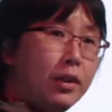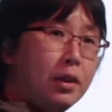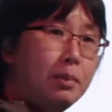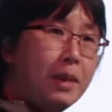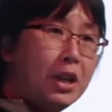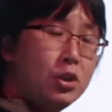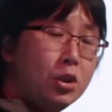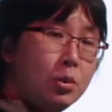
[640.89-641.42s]
the
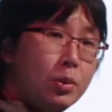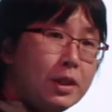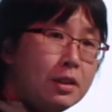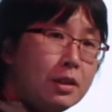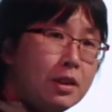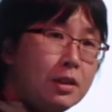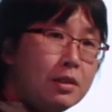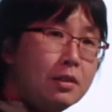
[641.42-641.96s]
major
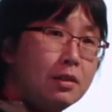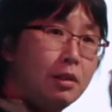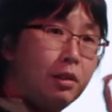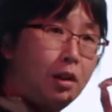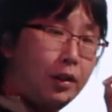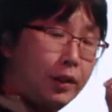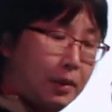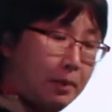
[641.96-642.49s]
whiskers
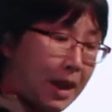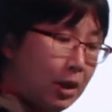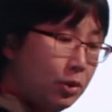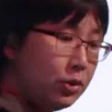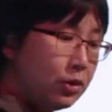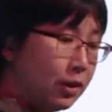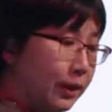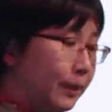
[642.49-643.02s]
on the
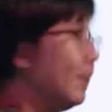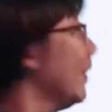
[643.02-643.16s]
mouse.